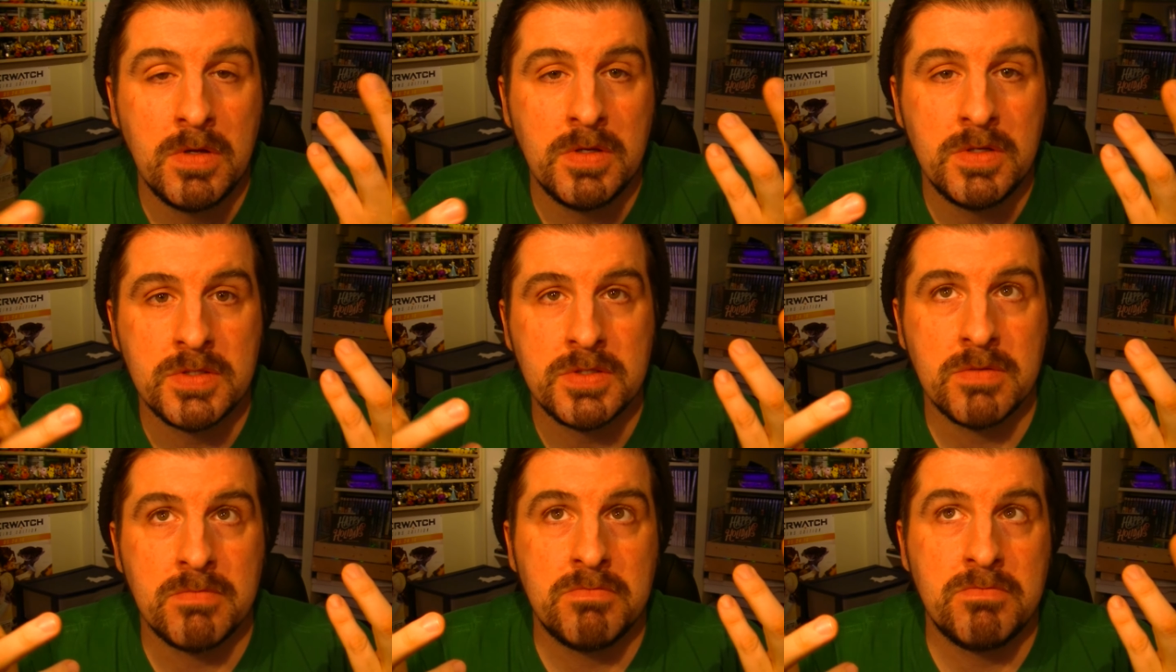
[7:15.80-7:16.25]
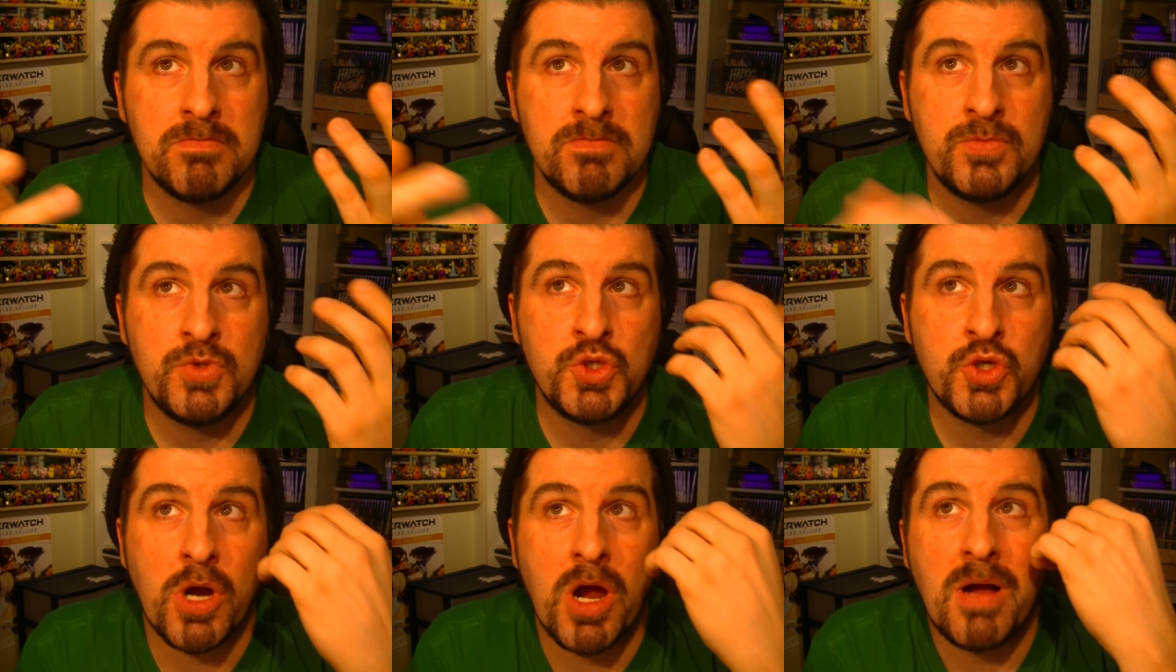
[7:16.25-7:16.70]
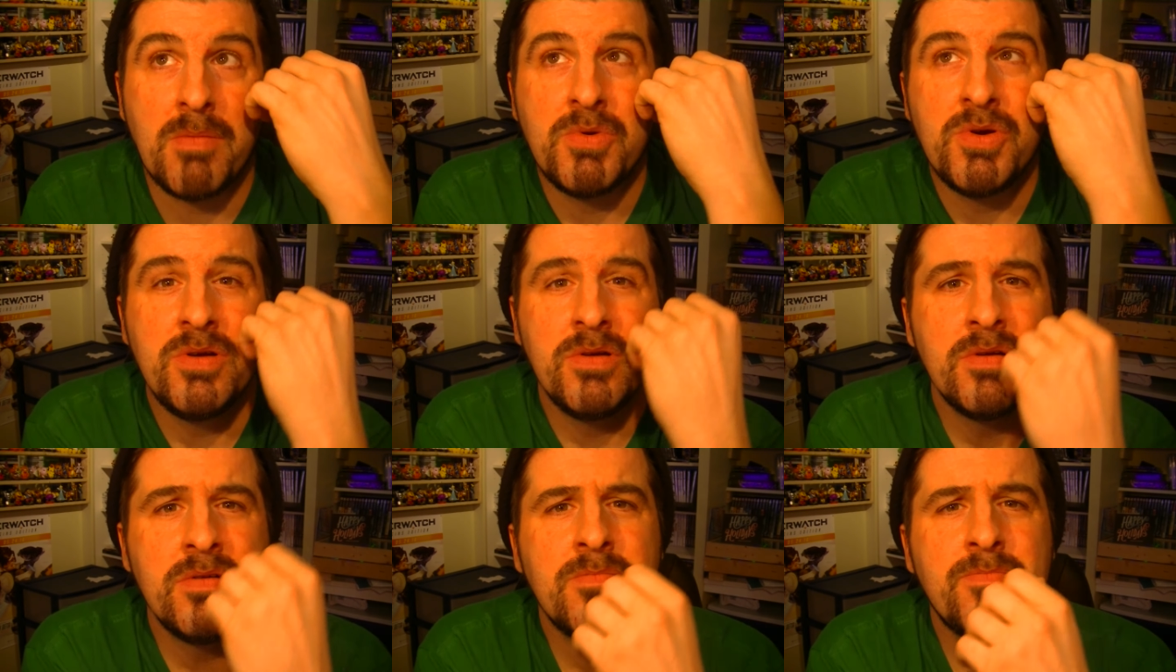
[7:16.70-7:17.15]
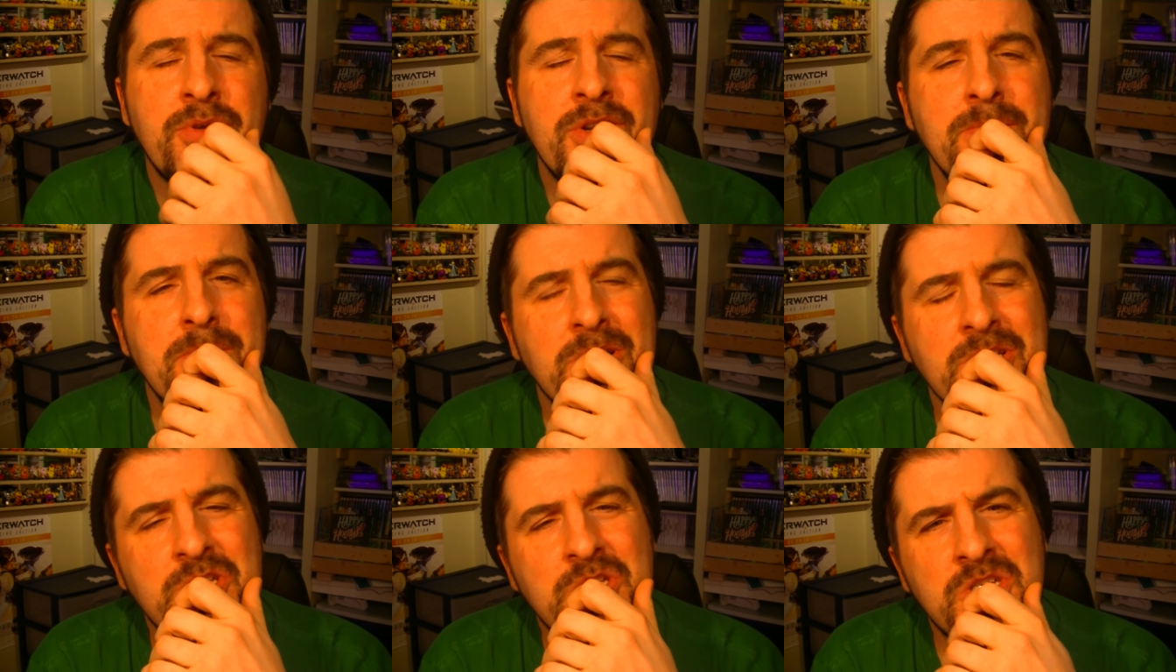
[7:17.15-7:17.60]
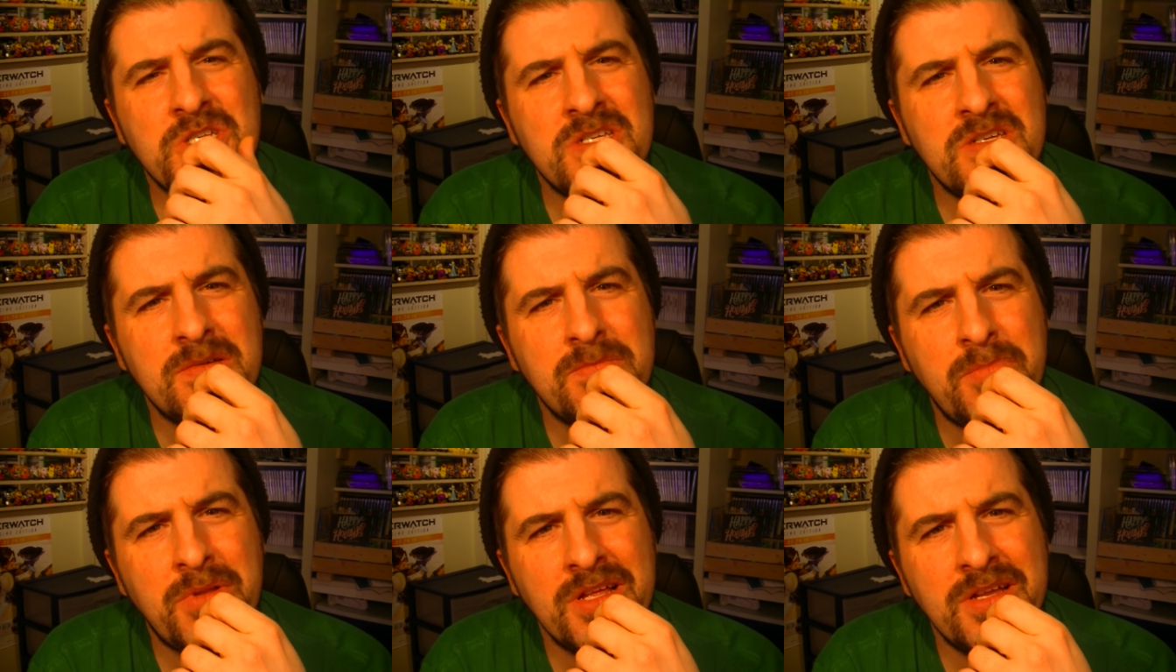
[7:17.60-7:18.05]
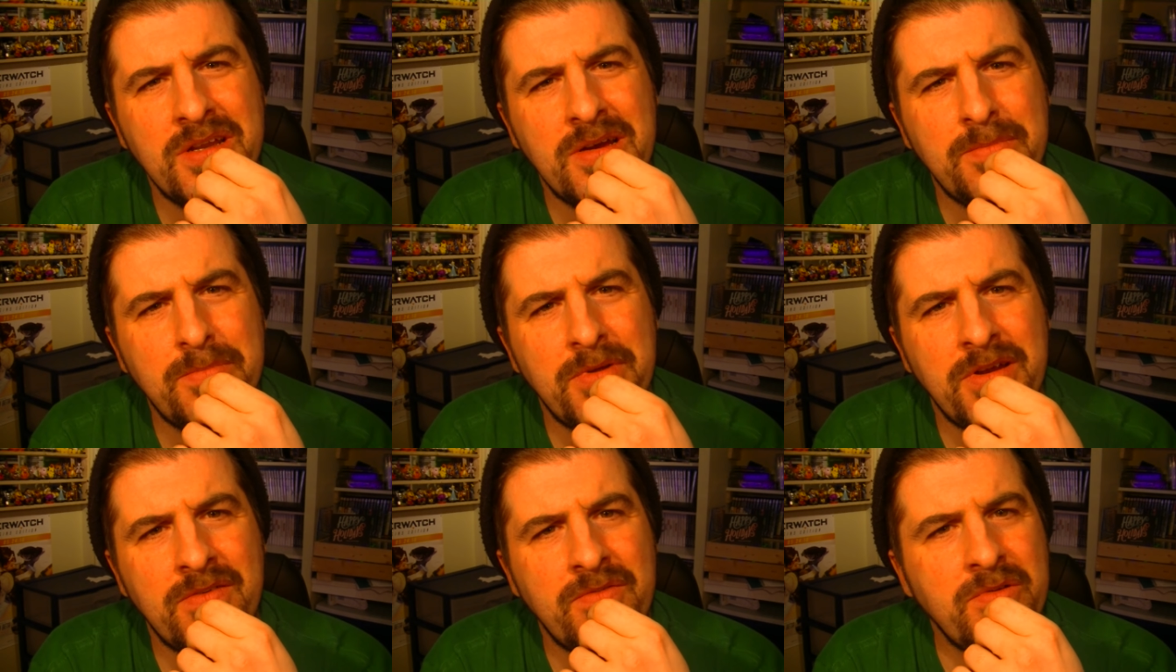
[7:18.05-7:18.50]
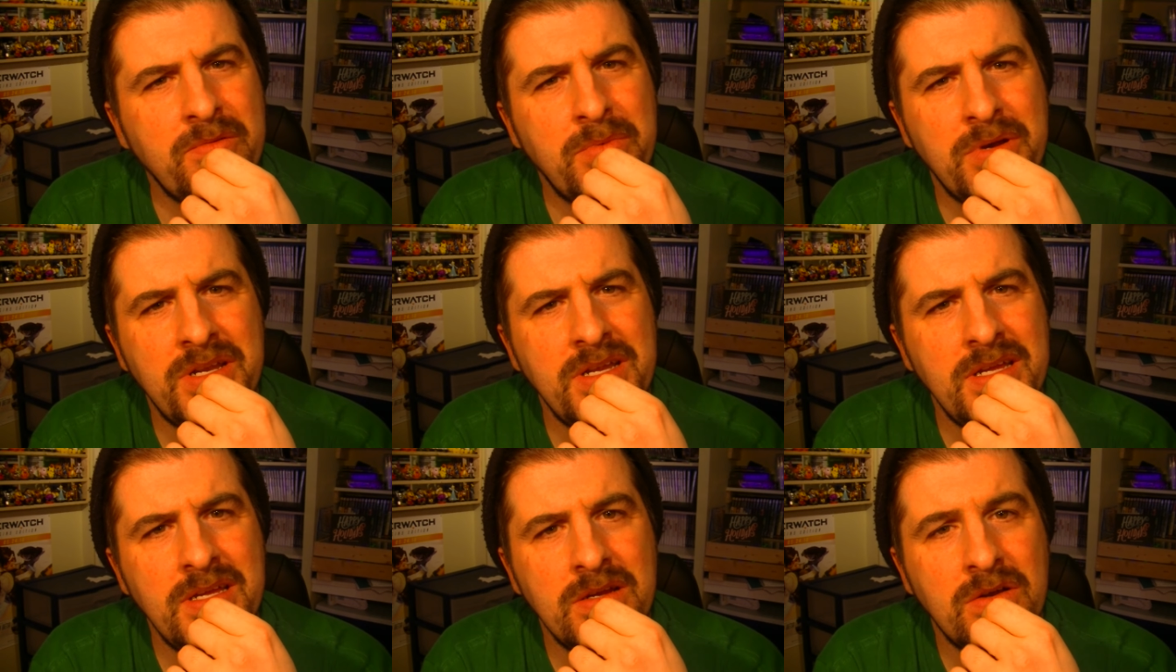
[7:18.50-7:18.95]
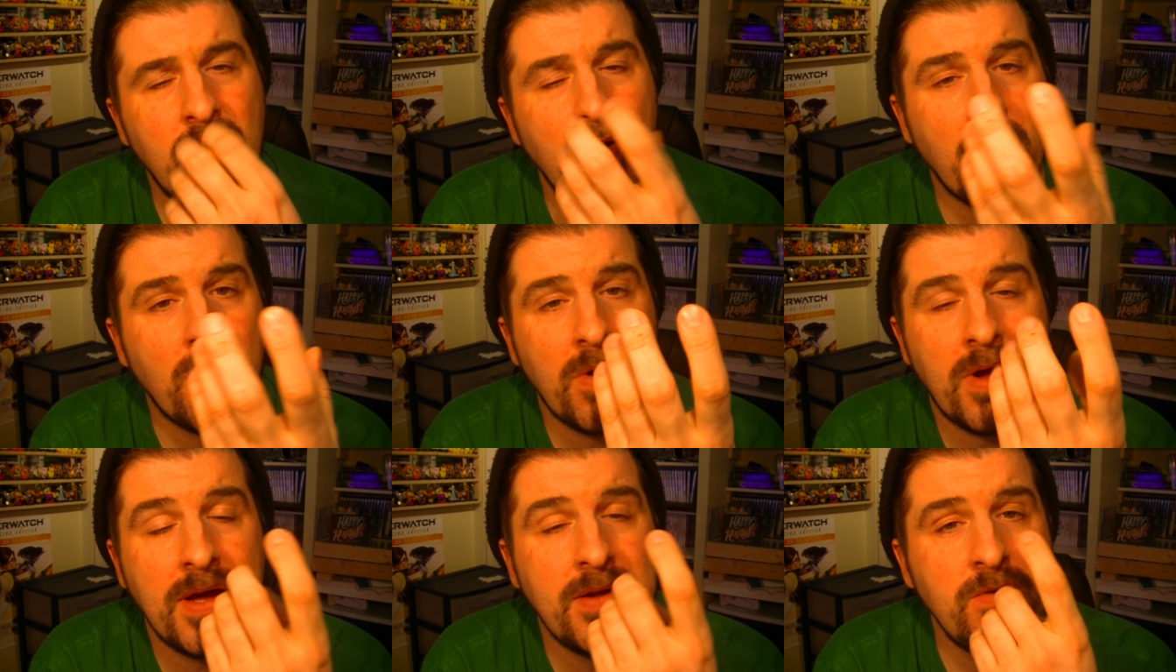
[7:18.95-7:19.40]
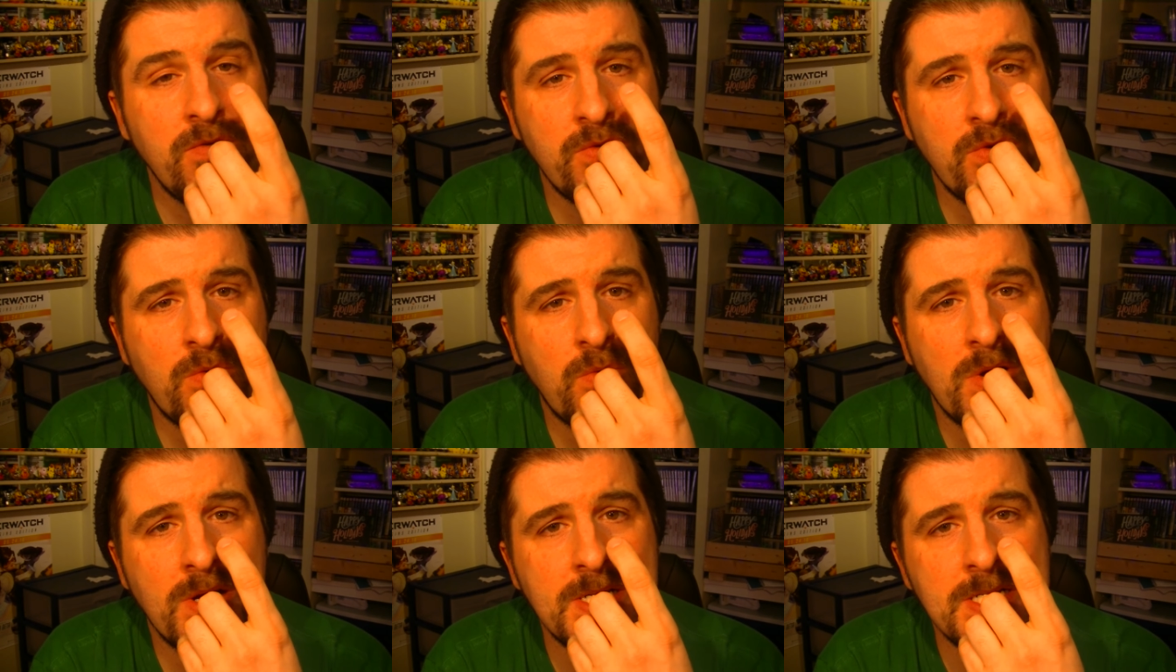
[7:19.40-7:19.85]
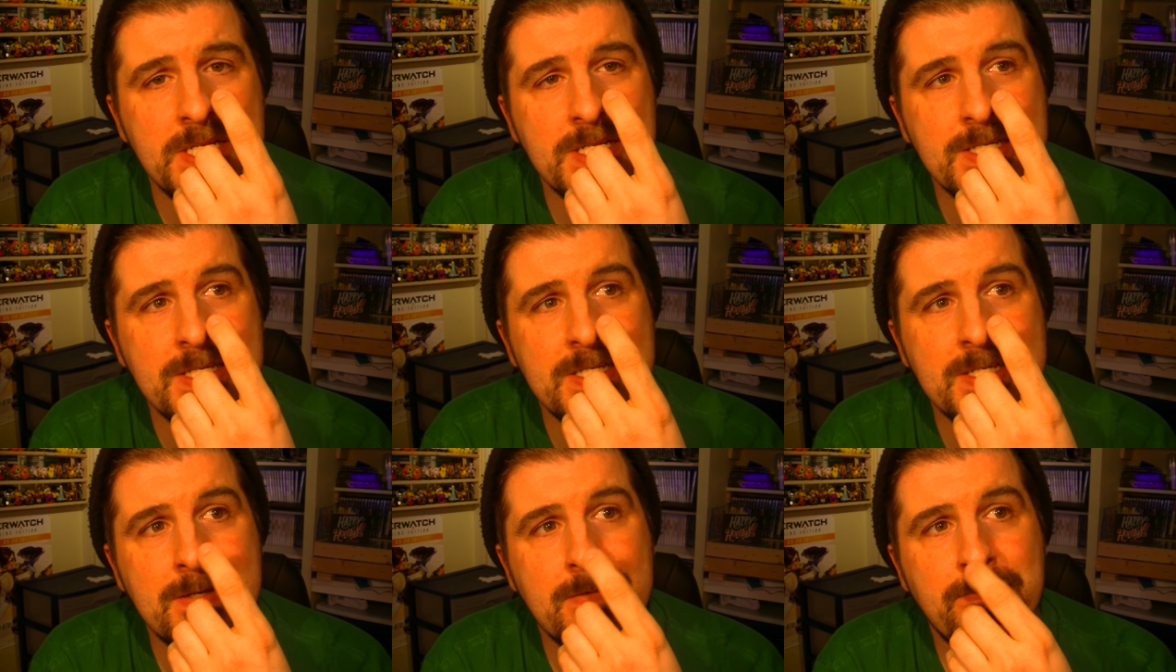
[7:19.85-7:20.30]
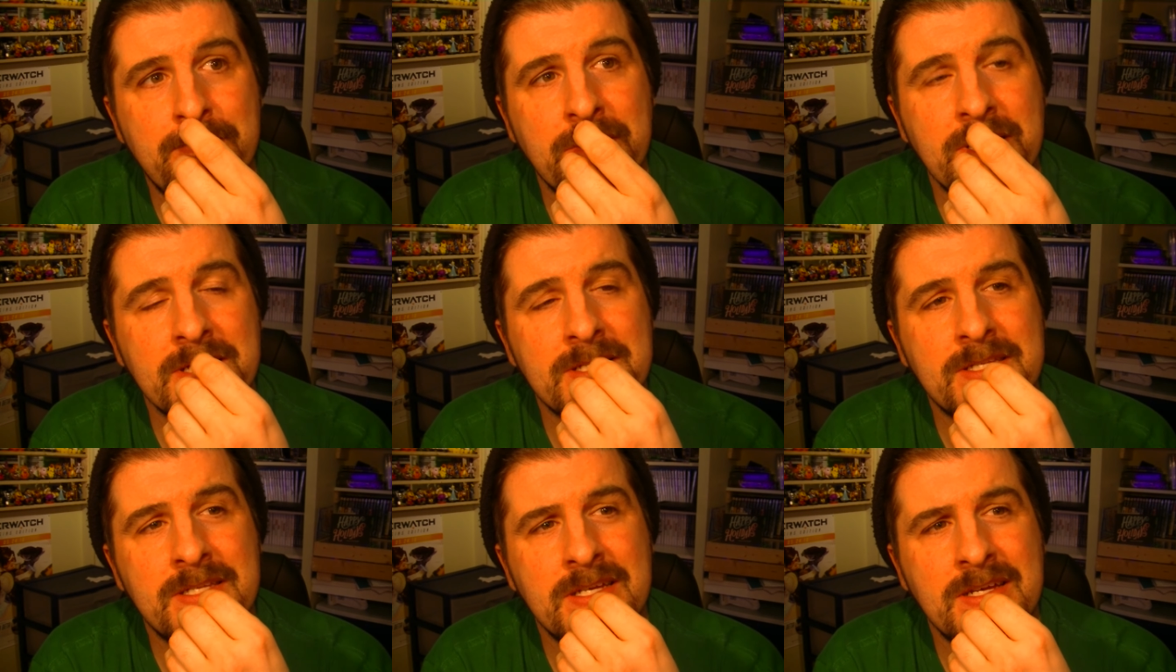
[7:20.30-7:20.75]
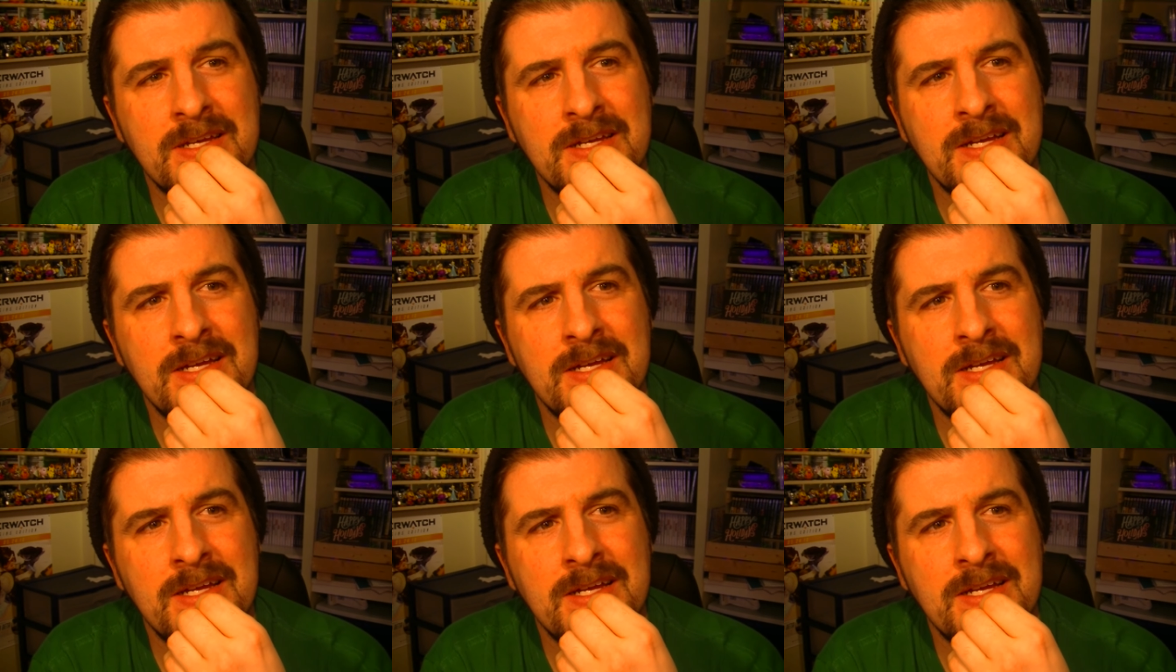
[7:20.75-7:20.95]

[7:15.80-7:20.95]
some drama pretty much played up everybody or I don't know what but